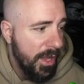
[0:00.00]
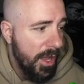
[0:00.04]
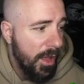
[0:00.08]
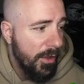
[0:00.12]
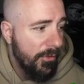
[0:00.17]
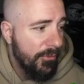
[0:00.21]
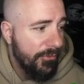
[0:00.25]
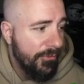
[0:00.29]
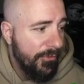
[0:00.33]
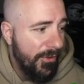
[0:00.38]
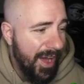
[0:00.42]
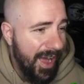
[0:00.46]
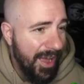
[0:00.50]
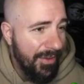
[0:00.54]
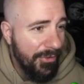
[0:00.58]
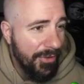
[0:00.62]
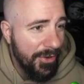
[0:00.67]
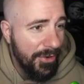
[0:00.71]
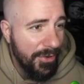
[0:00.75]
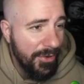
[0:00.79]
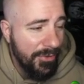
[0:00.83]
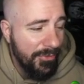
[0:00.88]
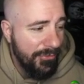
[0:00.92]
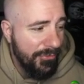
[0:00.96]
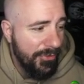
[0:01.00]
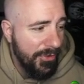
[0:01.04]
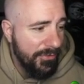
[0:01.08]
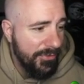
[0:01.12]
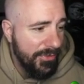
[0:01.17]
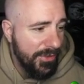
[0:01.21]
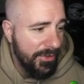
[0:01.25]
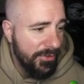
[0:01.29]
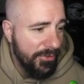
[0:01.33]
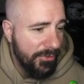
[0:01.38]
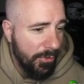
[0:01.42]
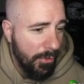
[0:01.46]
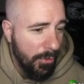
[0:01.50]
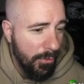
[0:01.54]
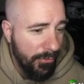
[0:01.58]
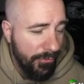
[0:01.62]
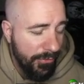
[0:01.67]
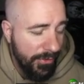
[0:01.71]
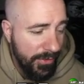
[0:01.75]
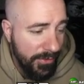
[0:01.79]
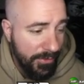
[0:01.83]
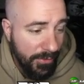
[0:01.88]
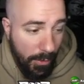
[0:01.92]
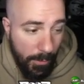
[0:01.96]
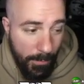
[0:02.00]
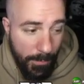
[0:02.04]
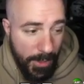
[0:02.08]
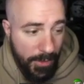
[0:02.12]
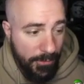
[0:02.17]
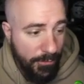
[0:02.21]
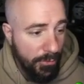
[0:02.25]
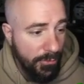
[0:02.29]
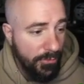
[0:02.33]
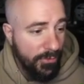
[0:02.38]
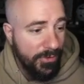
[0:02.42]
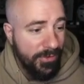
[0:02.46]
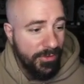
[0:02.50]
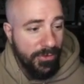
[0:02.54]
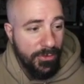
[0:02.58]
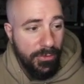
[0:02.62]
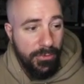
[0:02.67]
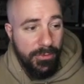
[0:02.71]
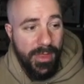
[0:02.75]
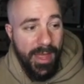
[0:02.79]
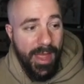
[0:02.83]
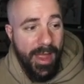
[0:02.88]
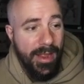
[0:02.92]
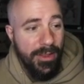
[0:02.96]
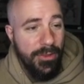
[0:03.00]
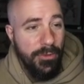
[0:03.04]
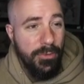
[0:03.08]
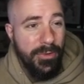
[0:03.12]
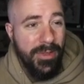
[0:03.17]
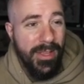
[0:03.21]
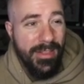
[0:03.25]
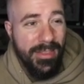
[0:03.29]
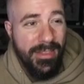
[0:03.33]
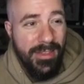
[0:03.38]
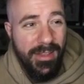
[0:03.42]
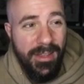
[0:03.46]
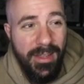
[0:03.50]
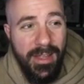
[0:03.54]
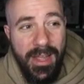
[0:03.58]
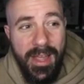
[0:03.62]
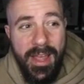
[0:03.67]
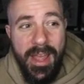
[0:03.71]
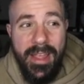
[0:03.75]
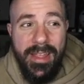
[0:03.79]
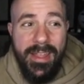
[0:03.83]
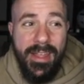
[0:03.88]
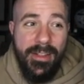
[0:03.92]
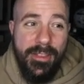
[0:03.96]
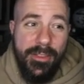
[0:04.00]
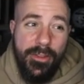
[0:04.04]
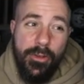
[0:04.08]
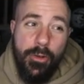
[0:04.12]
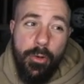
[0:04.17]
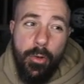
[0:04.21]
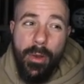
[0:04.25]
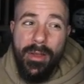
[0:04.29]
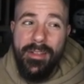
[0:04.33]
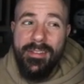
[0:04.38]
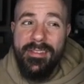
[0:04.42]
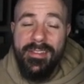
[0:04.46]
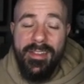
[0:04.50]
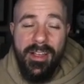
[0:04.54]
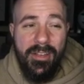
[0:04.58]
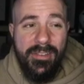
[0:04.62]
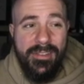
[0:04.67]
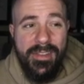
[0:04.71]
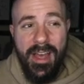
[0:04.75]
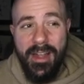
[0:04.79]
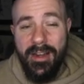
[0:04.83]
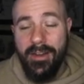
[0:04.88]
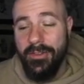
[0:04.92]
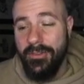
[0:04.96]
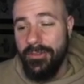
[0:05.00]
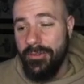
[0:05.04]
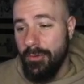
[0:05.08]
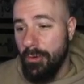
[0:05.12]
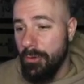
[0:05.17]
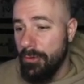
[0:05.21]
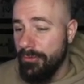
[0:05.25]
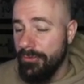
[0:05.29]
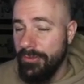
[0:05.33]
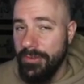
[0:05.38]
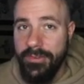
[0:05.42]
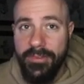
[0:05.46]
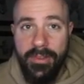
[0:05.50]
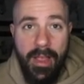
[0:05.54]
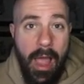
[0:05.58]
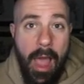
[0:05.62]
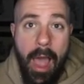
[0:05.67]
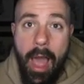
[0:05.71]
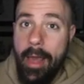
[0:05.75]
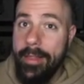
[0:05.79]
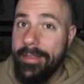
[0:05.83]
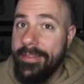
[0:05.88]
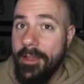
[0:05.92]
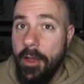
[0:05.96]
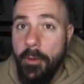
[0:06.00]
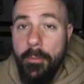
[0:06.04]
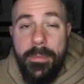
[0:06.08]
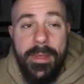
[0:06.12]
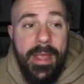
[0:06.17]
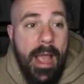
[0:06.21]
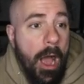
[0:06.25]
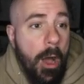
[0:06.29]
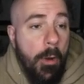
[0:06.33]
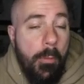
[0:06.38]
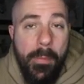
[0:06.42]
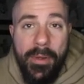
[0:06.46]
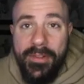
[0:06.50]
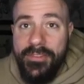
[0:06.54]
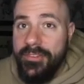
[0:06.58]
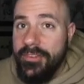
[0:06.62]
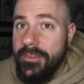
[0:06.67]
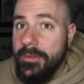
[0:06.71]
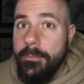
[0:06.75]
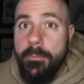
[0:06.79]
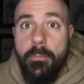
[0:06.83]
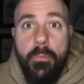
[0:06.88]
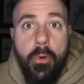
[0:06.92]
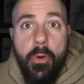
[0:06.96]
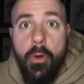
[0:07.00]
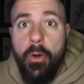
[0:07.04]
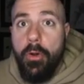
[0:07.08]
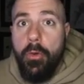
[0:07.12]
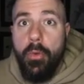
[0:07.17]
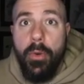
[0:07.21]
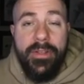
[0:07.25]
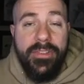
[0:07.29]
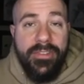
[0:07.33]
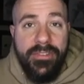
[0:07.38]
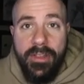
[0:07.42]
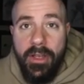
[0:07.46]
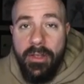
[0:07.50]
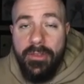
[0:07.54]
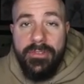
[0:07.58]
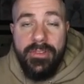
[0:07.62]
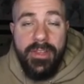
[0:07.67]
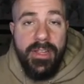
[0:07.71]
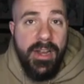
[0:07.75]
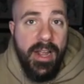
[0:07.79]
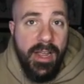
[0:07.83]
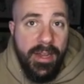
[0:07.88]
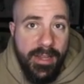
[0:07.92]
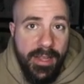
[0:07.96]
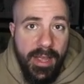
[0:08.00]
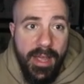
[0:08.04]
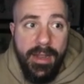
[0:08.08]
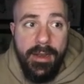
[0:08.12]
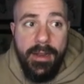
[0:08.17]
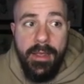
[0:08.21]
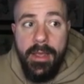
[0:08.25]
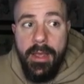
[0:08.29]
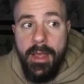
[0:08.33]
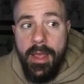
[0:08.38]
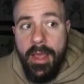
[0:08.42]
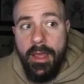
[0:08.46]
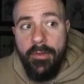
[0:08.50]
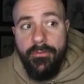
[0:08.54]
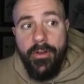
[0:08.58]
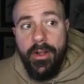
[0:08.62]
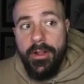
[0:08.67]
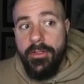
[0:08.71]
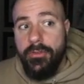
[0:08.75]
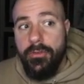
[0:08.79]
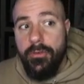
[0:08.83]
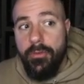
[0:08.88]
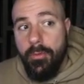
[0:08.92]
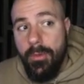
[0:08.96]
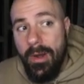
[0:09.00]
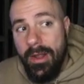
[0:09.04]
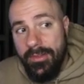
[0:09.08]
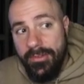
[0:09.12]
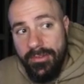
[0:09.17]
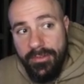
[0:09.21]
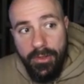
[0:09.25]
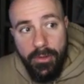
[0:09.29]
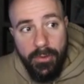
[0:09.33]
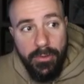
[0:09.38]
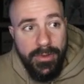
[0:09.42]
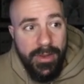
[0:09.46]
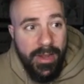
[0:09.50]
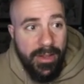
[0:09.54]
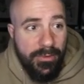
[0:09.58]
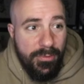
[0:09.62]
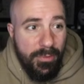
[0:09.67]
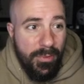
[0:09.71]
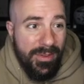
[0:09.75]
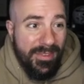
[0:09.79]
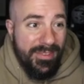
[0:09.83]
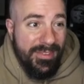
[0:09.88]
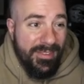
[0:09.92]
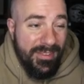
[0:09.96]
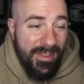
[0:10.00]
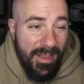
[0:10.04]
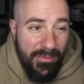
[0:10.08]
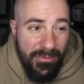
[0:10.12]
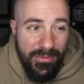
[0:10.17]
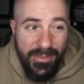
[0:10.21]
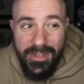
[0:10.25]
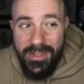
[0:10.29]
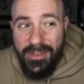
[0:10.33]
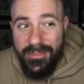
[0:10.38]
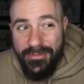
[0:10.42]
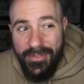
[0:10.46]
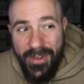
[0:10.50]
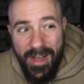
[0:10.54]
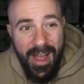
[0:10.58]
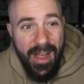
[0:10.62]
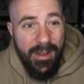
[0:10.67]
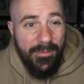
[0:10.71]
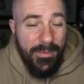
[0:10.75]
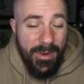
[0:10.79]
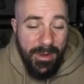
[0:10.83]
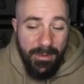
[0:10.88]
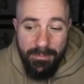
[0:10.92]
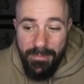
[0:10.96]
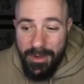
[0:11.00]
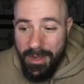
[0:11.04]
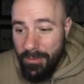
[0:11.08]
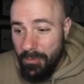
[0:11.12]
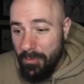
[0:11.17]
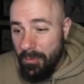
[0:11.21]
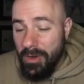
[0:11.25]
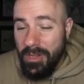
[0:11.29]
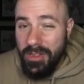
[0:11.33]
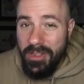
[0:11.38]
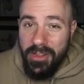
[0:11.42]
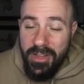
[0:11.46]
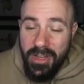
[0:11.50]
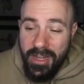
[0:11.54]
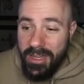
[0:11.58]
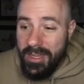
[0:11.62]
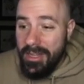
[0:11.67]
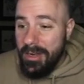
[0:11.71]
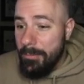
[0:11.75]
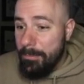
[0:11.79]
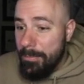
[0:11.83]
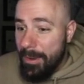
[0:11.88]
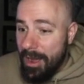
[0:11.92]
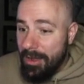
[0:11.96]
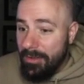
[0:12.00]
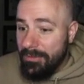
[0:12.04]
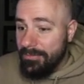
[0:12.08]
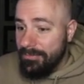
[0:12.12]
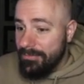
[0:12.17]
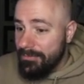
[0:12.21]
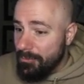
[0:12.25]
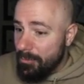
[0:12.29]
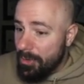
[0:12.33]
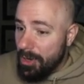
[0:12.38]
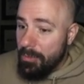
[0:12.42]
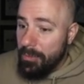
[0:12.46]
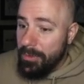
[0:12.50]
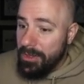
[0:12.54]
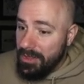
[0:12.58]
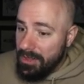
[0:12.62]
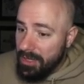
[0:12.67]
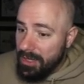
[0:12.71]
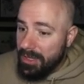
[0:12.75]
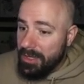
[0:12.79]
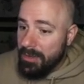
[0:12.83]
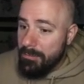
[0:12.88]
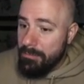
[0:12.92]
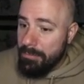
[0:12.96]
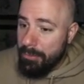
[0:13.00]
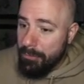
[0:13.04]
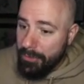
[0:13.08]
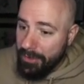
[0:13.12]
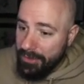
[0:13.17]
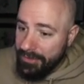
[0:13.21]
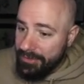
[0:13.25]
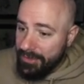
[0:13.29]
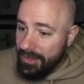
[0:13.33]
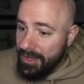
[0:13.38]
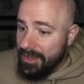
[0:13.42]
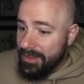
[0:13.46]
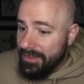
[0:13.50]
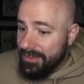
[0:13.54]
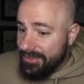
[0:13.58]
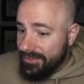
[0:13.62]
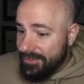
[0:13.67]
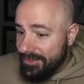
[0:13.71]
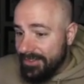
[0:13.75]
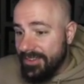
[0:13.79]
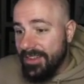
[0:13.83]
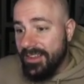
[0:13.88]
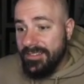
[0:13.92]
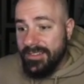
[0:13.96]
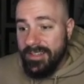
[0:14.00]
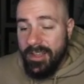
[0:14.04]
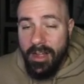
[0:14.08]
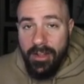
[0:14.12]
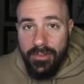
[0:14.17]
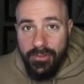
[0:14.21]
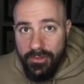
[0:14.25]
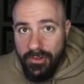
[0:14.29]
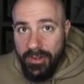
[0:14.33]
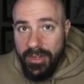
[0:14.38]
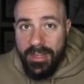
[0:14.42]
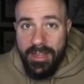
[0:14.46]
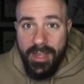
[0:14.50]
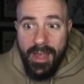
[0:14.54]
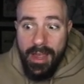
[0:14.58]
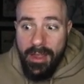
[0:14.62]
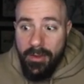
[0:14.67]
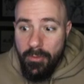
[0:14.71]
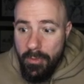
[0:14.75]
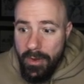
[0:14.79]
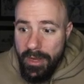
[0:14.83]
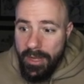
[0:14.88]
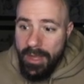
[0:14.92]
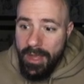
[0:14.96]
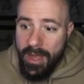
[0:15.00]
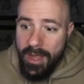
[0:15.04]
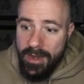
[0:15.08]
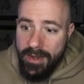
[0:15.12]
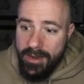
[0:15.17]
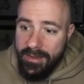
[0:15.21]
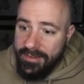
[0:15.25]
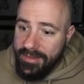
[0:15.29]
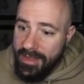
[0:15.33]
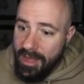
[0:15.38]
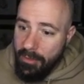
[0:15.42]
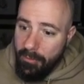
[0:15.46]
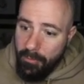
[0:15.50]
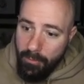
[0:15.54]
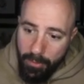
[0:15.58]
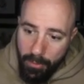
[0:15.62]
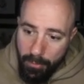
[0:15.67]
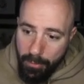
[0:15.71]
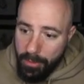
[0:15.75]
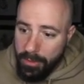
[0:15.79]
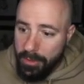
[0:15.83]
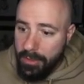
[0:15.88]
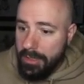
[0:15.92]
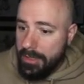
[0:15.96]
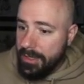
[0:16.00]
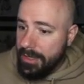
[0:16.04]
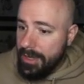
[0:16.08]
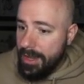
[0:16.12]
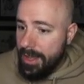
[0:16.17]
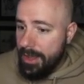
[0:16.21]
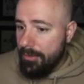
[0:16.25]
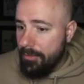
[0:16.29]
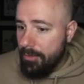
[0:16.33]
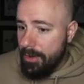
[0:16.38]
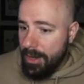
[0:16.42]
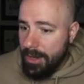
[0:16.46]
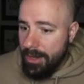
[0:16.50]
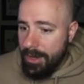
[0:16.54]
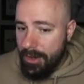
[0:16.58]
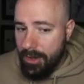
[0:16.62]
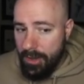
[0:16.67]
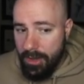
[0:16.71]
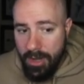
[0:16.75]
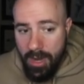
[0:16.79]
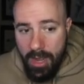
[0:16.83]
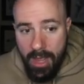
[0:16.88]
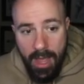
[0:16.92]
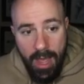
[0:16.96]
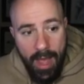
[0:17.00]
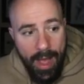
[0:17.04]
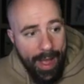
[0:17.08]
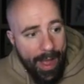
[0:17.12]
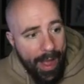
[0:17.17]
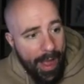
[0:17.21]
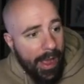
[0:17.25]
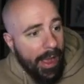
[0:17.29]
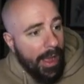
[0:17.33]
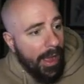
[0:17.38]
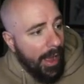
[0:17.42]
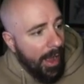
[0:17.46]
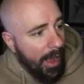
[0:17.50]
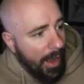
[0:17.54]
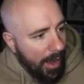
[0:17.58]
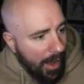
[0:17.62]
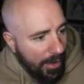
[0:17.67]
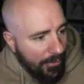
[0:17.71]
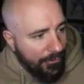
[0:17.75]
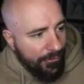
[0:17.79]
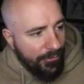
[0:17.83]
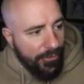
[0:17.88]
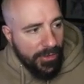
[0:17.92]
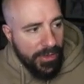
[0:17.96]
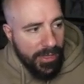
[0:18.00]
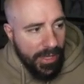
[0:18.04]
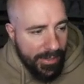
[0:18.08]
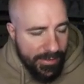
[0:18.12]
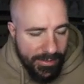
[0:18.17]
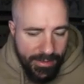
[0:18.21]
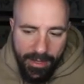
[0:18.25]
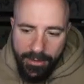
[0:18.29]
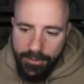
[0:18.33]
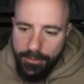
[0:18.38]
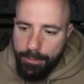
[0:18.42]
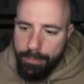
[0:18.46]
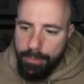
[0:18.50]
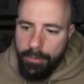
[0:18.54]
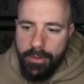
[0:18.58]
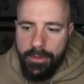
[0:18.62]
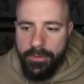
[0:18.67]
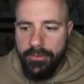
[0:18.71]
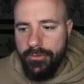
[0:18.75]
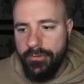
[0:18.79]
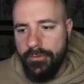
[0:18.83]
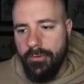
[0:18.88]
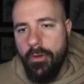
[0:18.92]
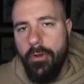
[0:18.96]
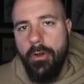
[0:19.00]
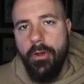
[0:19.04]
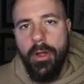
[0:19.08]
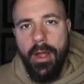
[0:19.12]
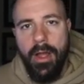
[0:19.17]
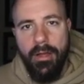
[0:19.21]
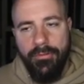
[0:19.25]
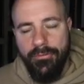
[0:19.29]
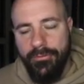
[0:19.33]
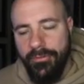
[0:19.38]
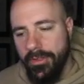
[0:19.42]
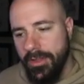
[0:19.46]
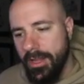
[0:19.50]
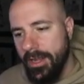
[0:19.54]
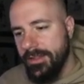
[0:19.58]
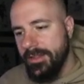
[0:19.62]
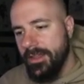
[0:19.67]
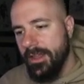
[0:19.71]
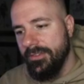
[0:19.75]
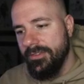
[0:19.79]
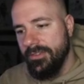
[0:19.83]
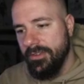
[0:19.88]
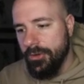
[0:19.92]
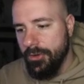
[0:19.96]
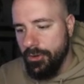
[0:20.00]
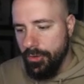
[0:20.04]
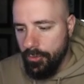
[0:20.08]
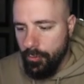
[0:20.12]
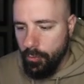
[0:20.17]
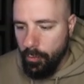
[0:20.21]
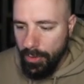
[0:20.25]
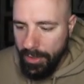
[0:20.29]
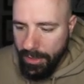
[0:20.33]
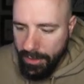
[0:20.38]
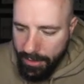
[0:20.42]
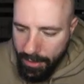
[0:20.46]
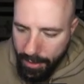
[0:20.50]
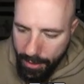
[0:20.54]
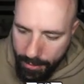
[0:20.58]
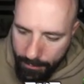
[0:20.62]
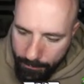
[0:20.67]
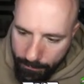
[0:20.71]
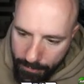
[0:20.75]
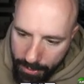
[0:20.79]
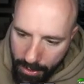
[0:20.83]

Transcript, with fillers: 550 trophies. Um, if you just do that and you get the get the quick sells out of the trophies, tell me how much more quick sells can I get if I do red zone? That's what 75. Man, we're looking about. What are we looking, boys? 600k weekend. Is that what we're looking at right here? I, I feel like that's pretty strong. I feel like that's a good weekend.